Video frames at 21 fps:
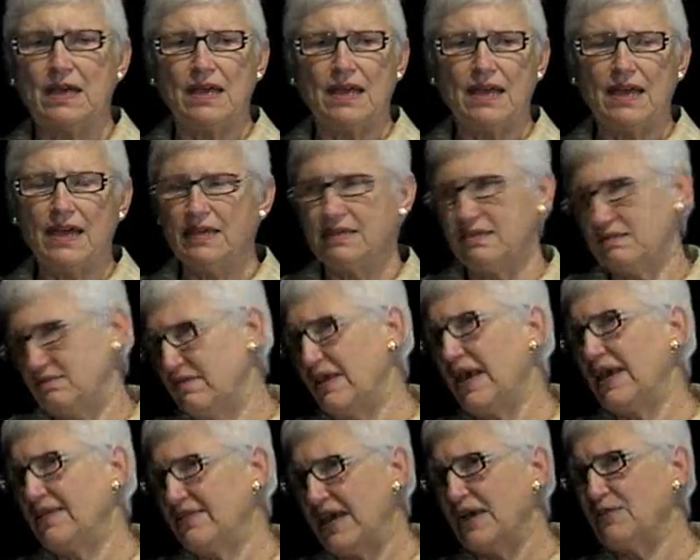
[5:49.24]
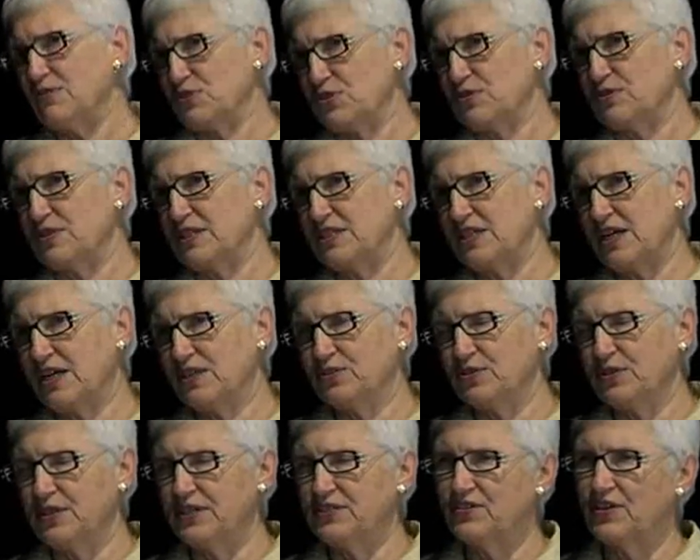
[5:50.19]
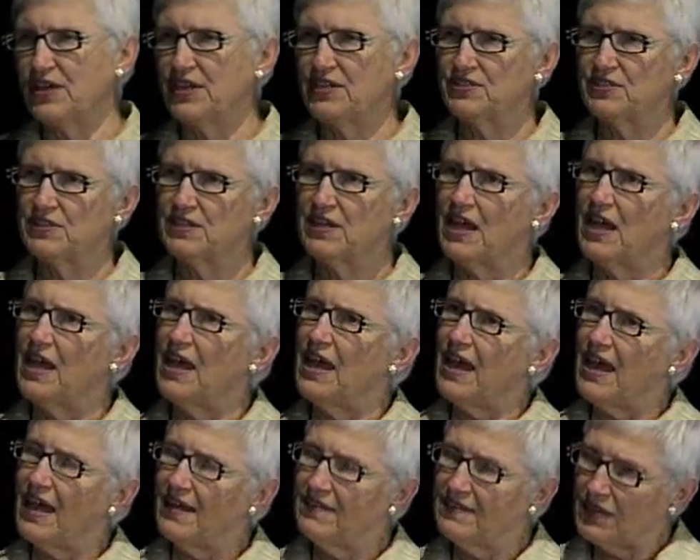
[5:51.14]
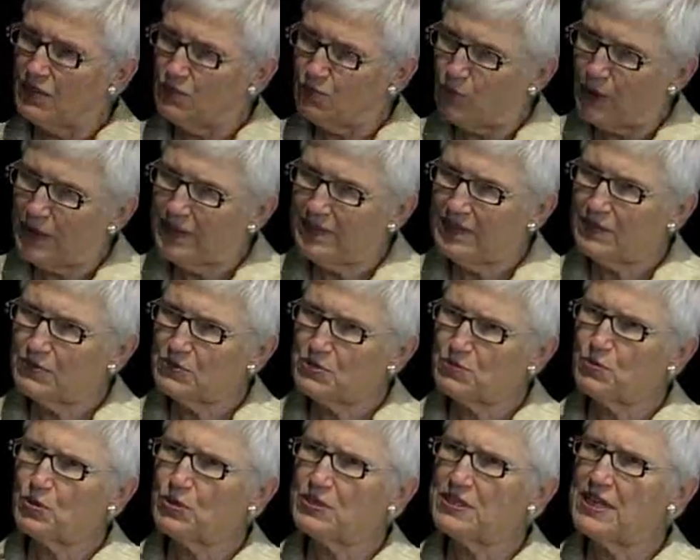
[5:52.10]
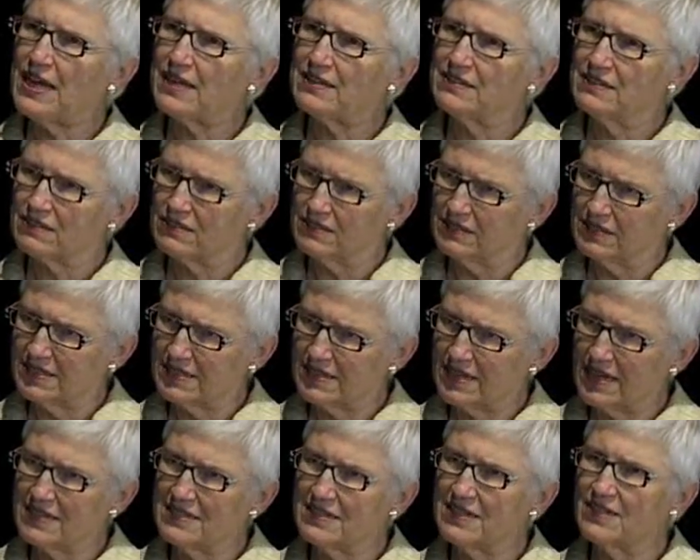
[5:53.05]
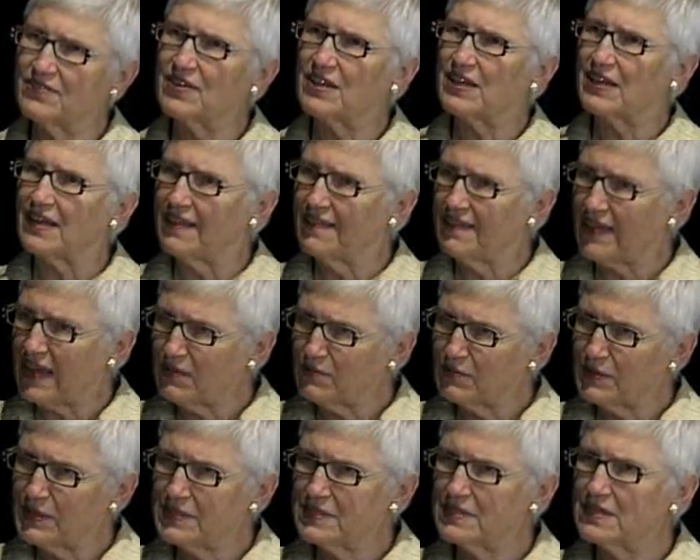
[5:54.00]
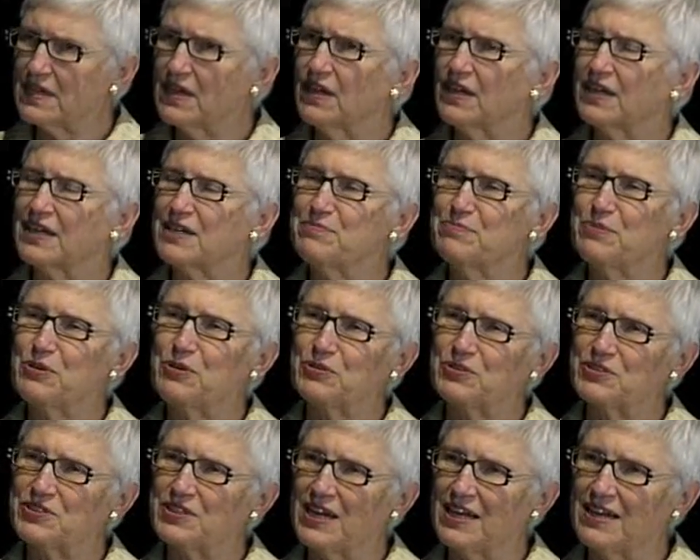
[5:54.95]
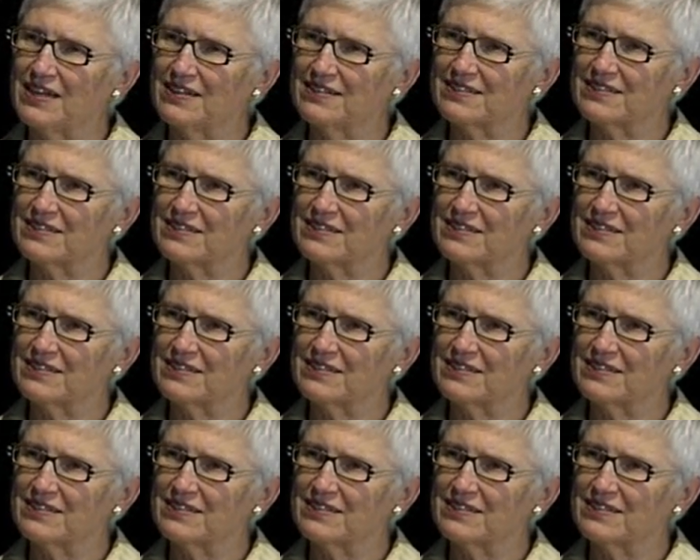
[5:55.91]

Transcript: and that was early childhood education, and then one that was more technical and scientific, and that was computer science.